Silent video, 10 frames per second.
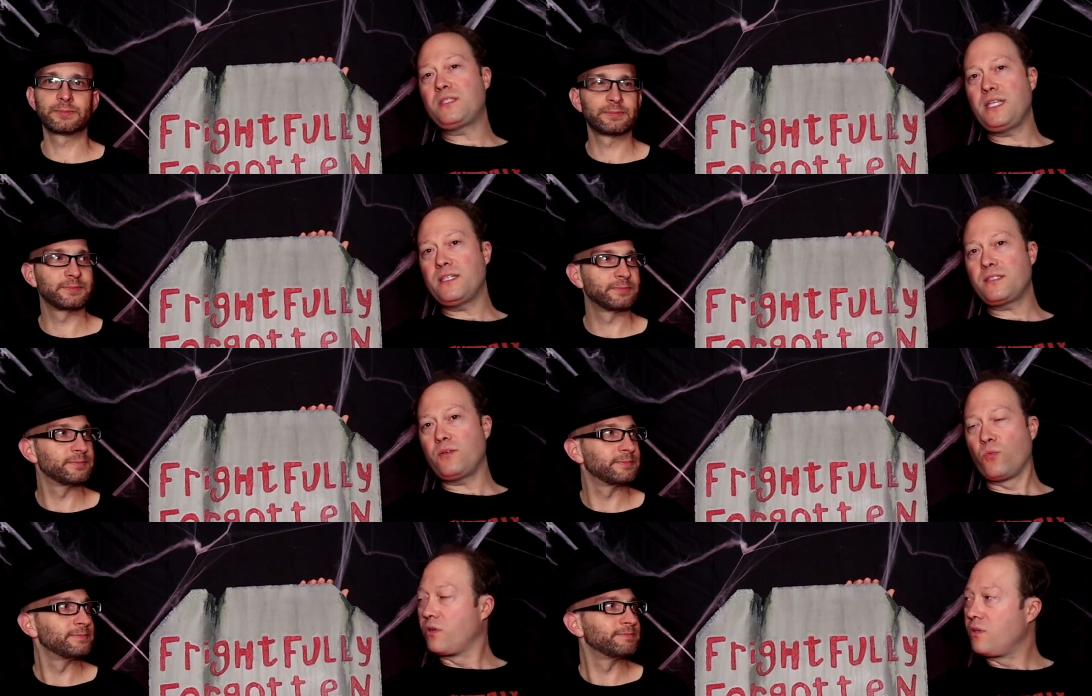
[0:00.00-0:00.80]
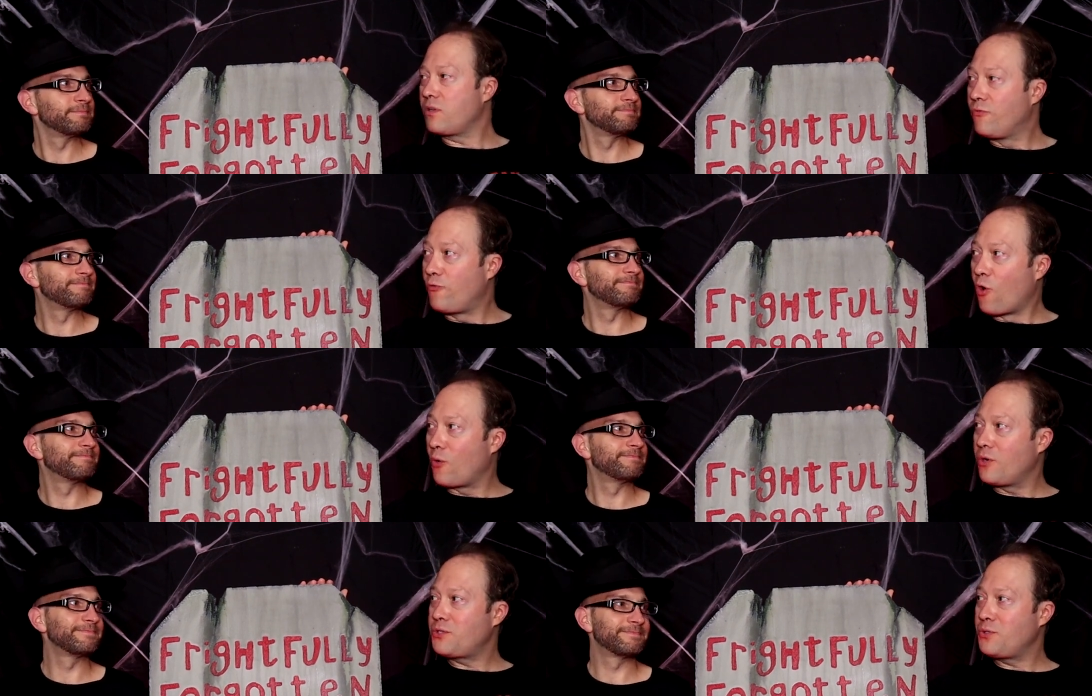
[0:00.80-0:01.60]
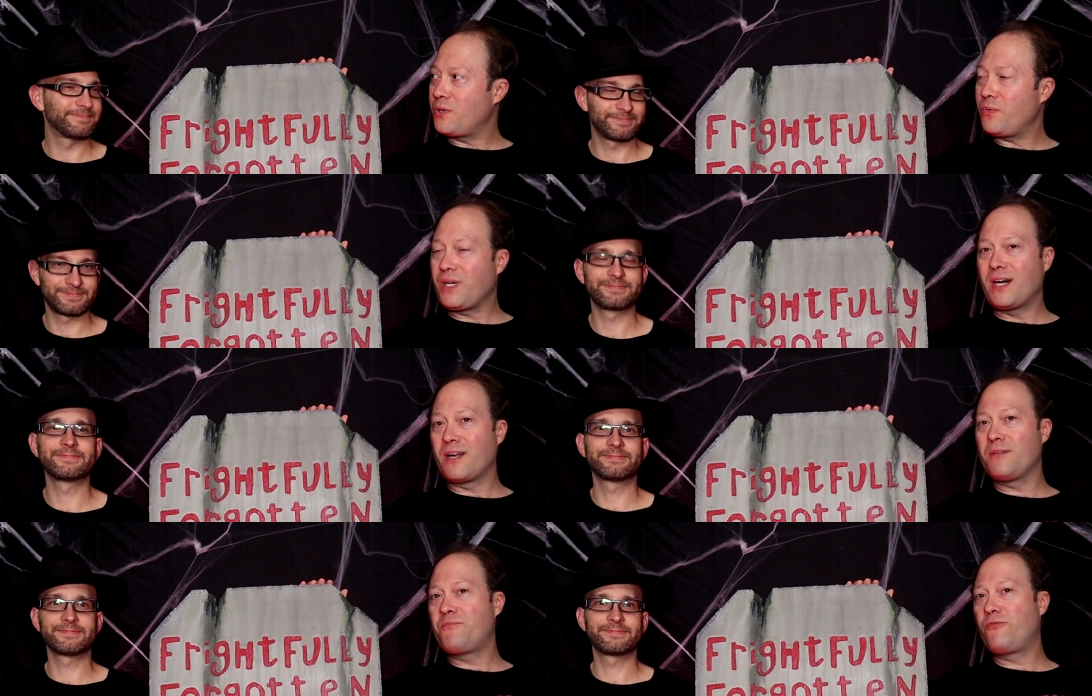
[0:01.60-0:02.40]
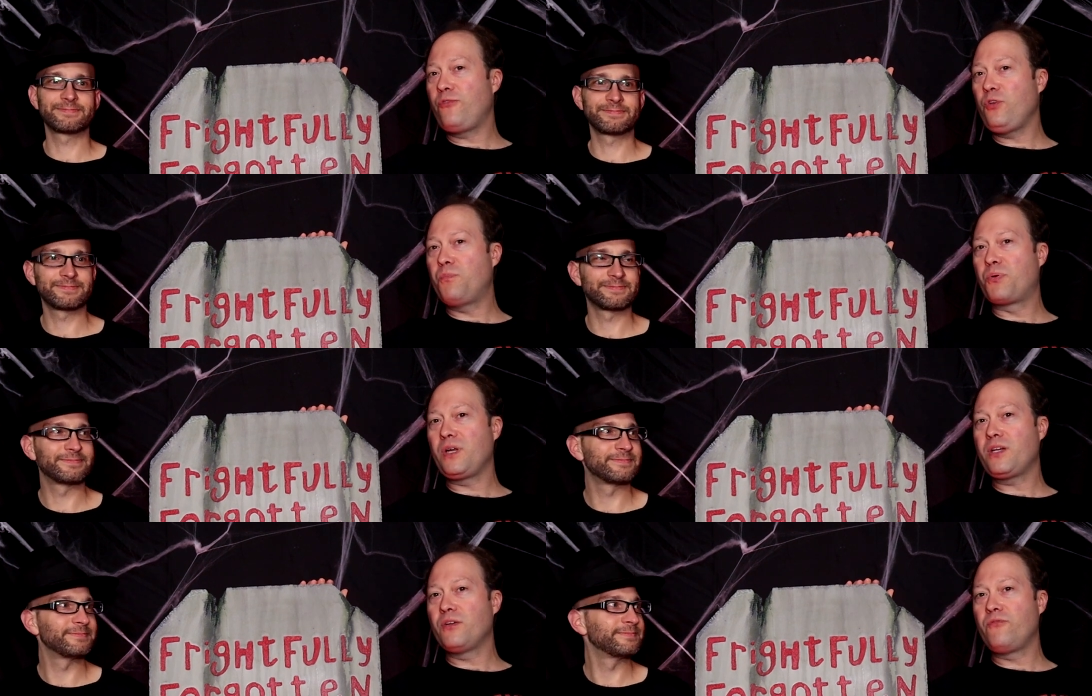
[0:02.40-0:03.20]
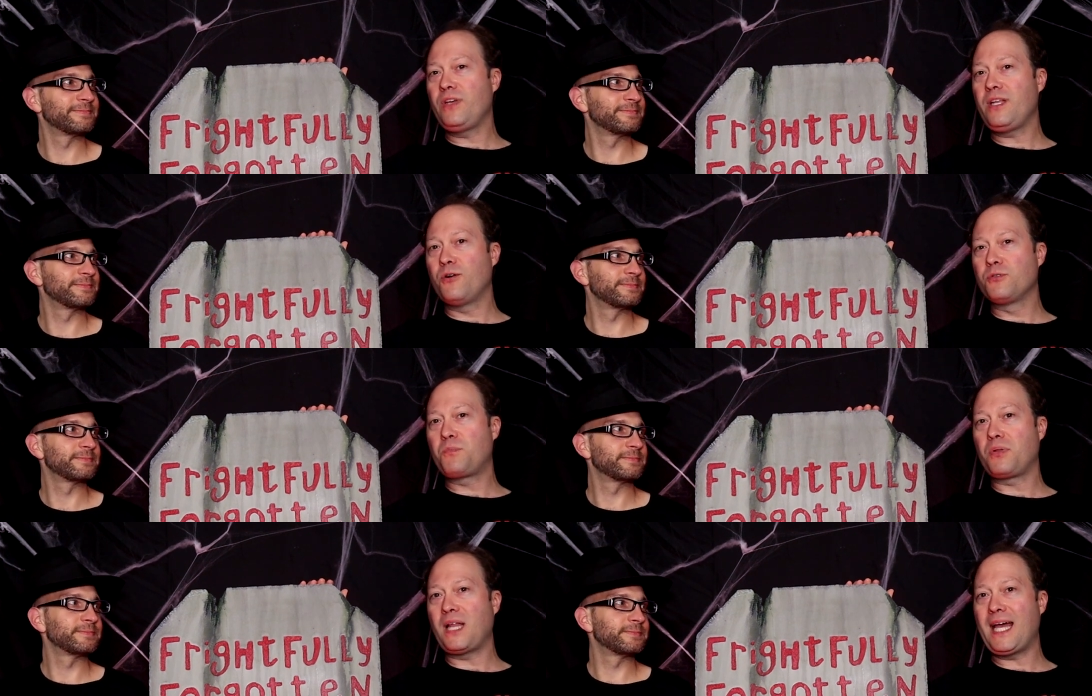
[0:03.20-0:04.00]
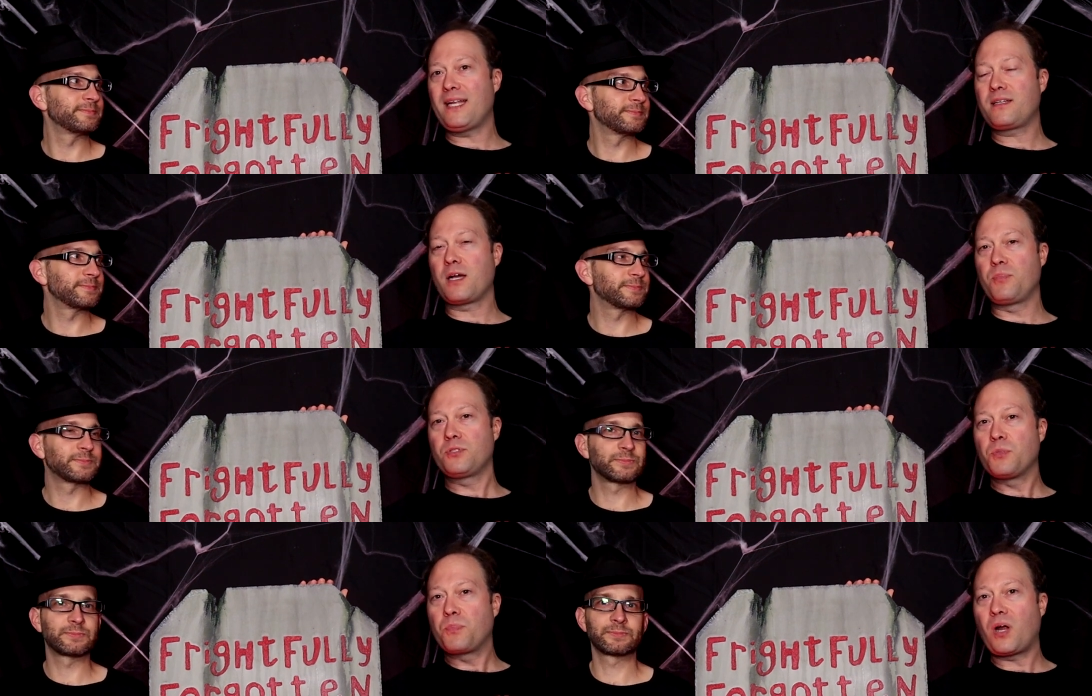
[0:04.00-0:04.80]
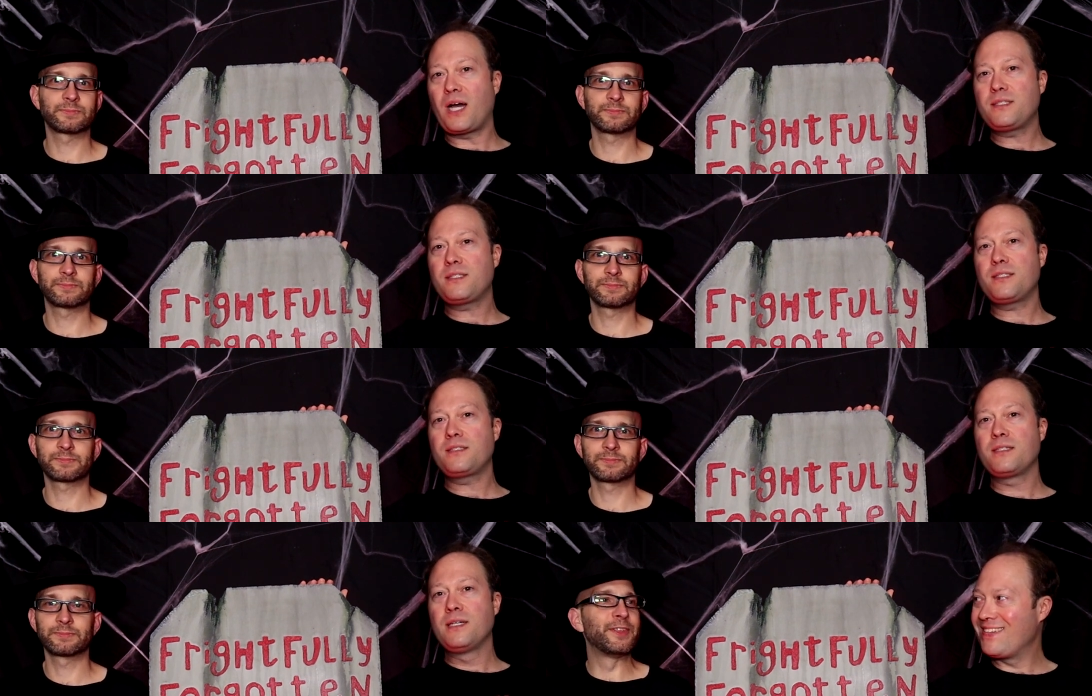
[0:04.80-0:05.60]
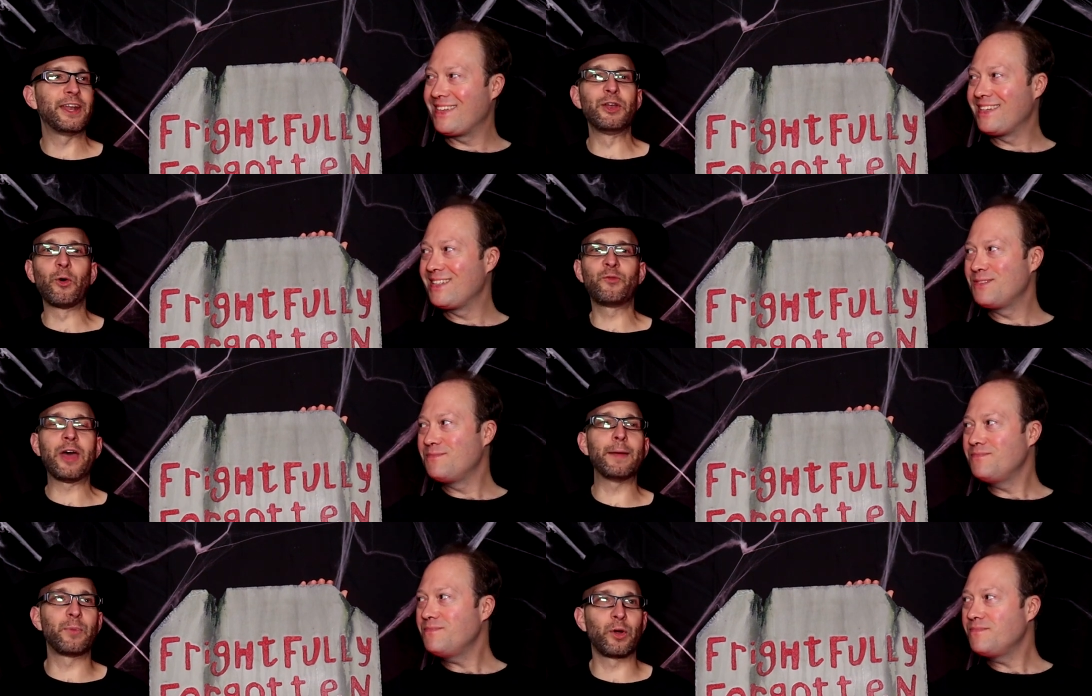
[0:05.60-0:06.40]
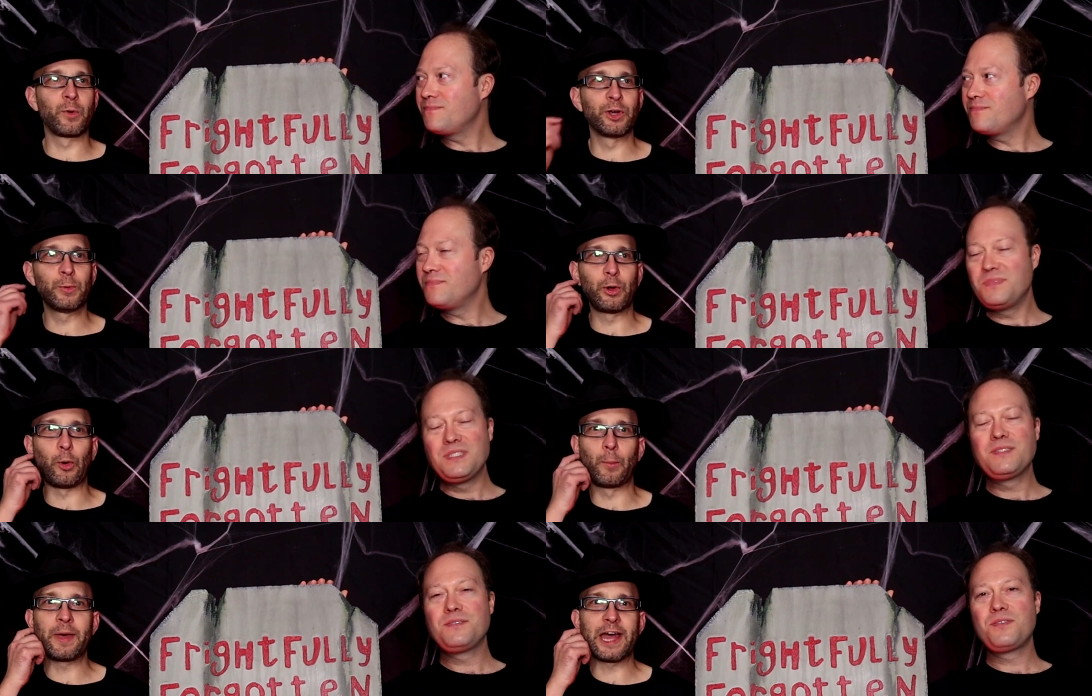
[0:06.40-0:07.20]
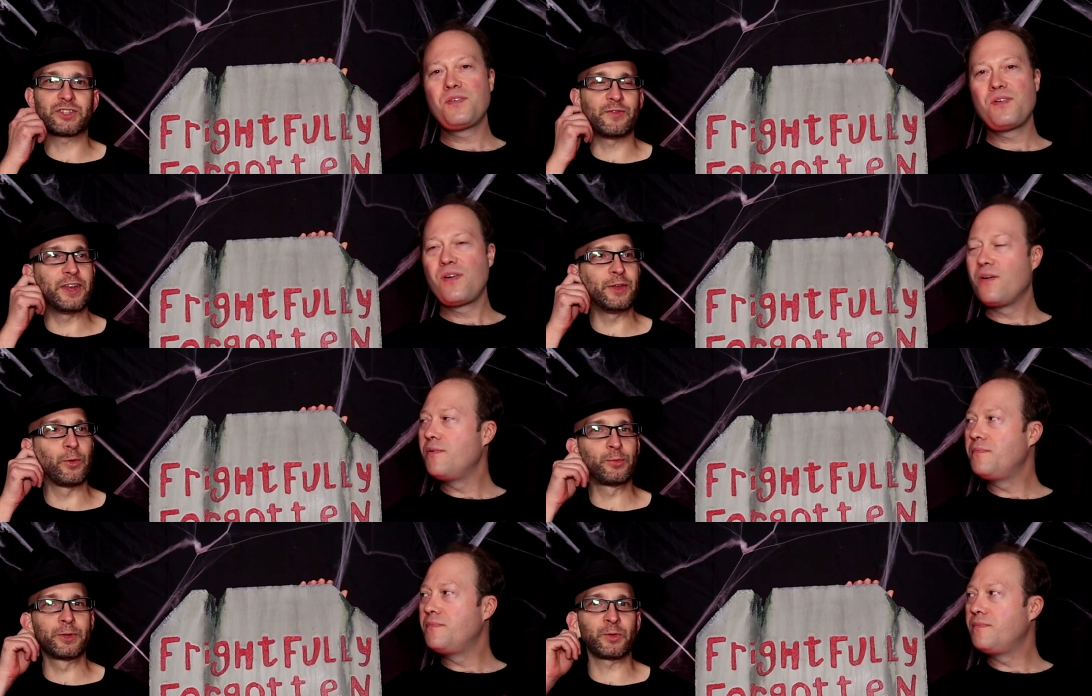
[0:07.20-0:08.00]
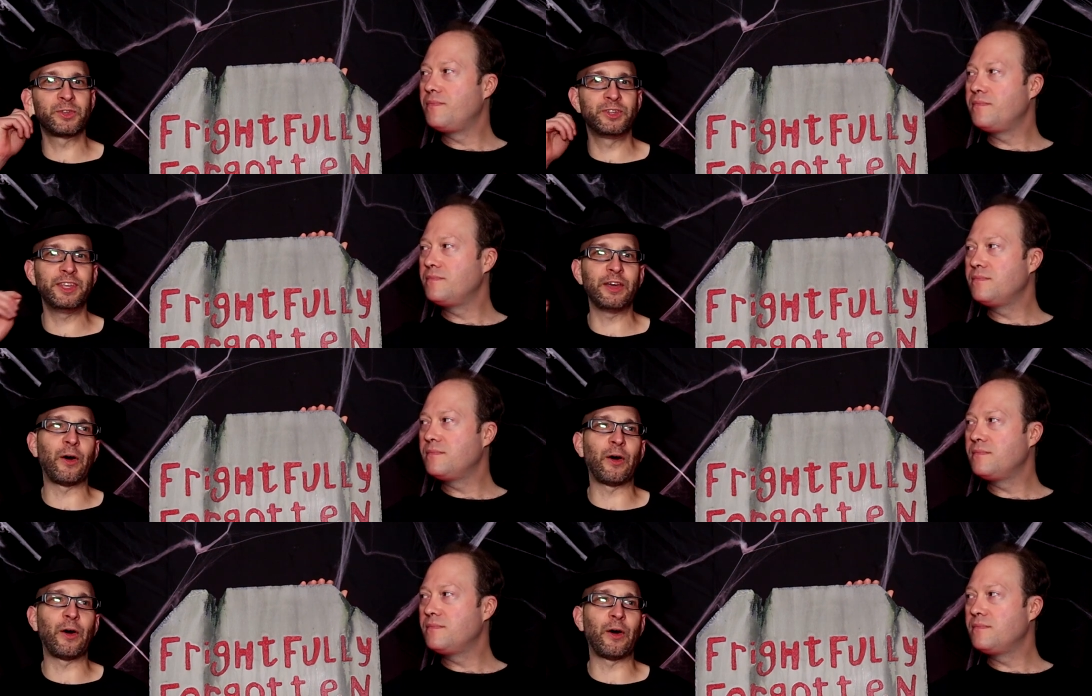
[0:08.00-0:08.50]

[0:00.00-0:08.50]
Speaker 1: season. We're looking forward to it. We got a few pretty good videos planned, a couple of surprises.
Speaker 2: Then in November, we're doing a whole bunch of videos where you'll see